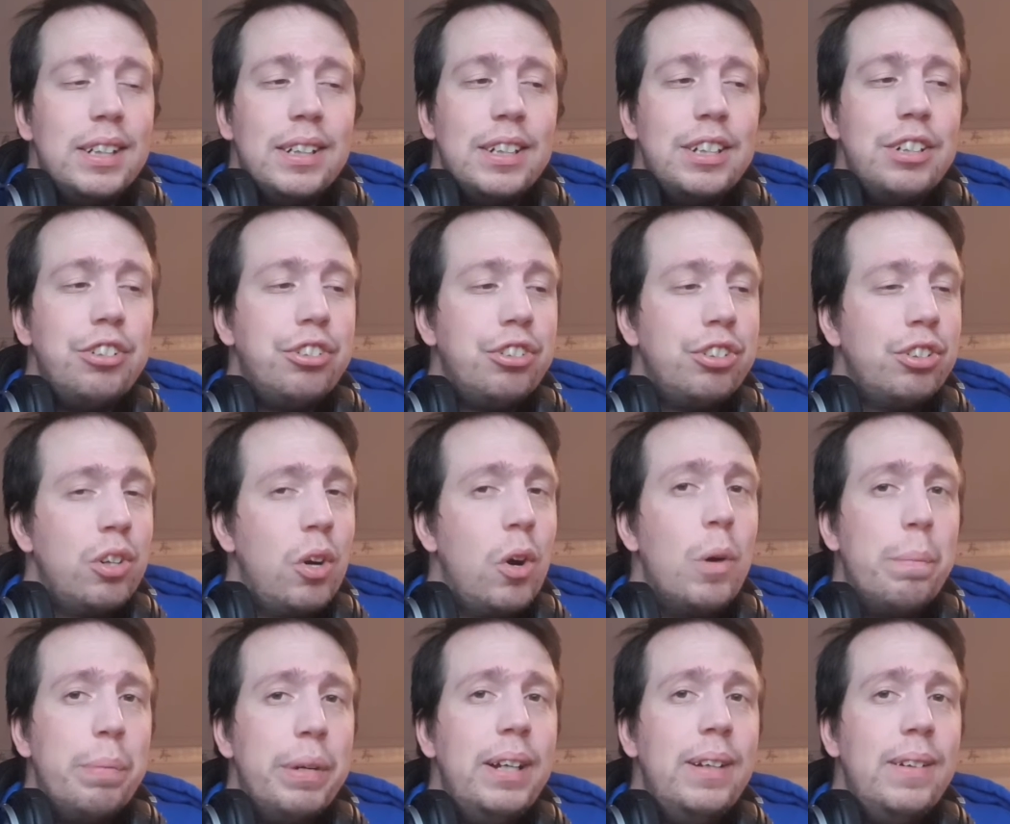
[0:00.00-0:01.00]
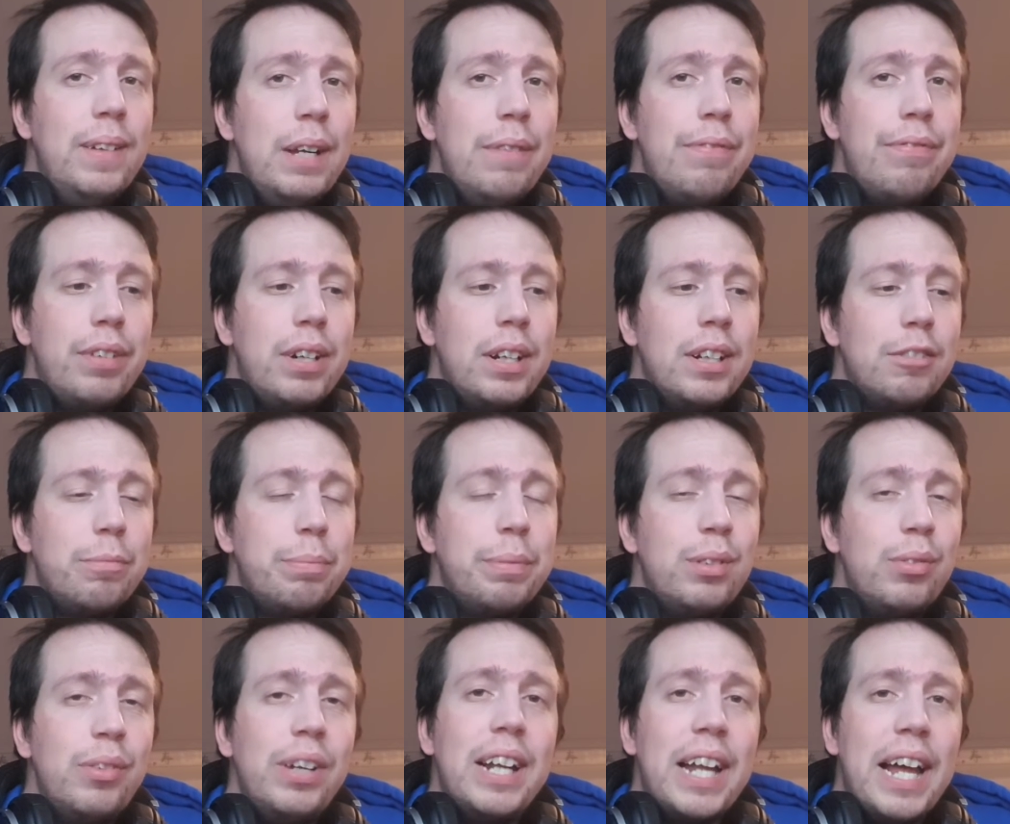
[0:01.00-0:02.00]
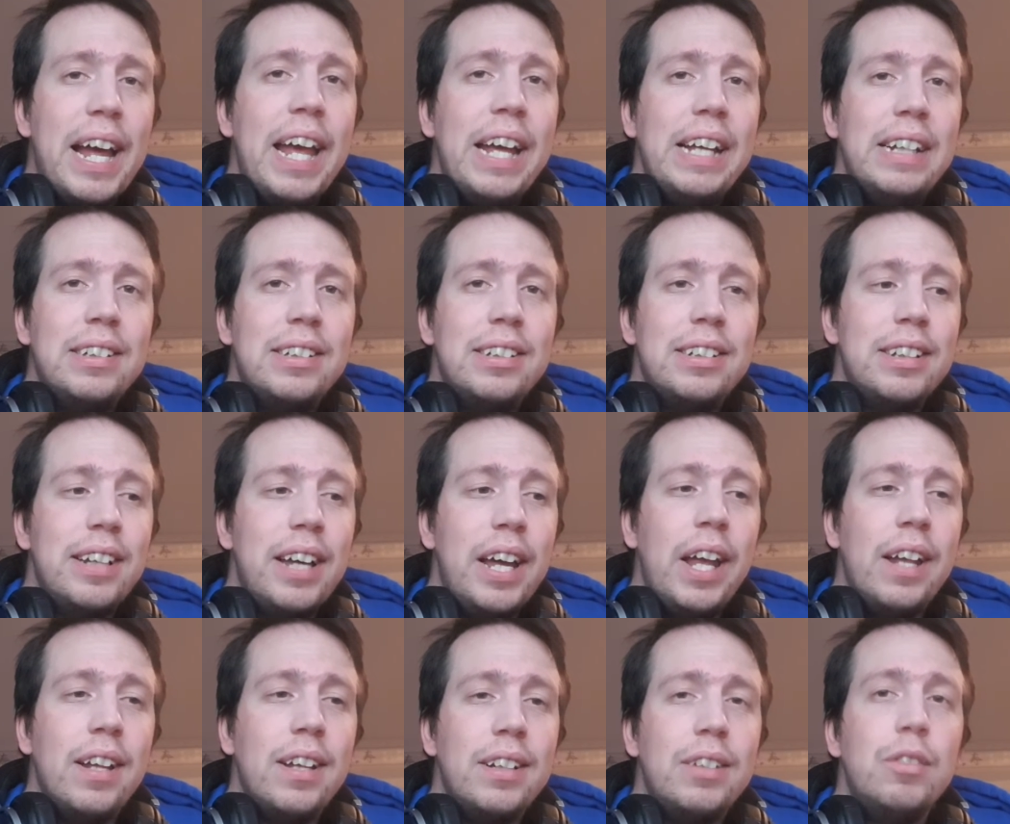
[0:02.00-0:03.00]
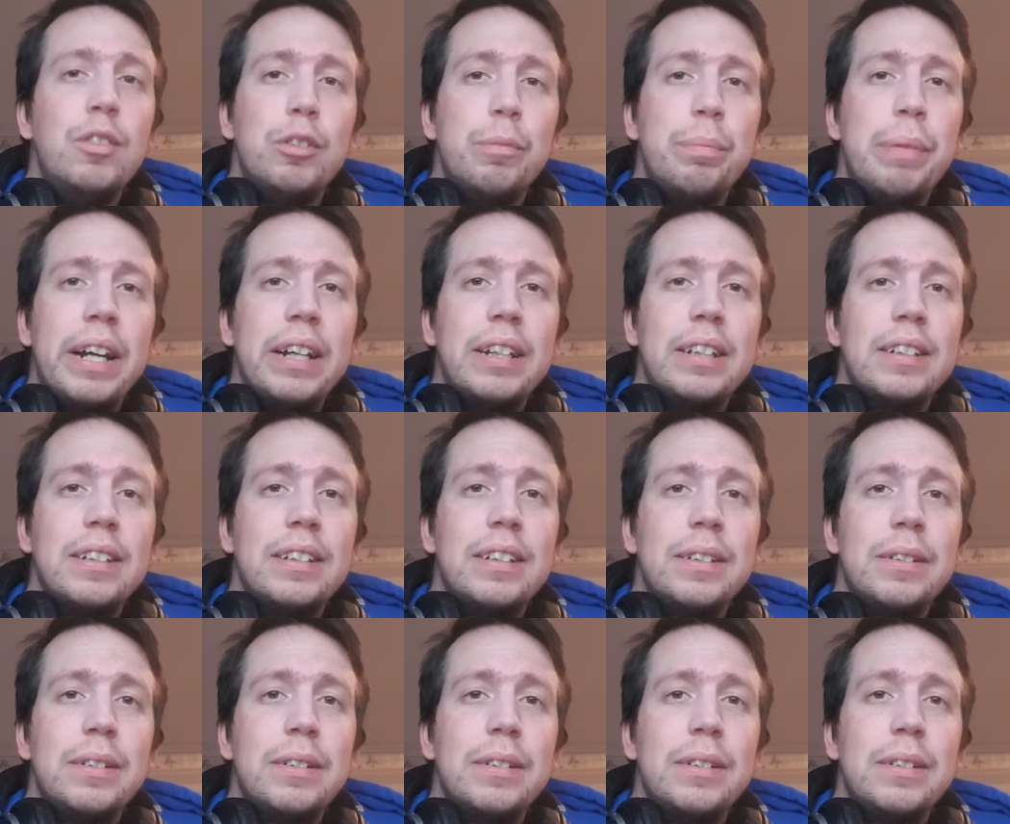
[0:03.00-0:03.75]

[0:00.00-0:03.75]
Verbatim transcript: There's so big difference between hate and uh, respect.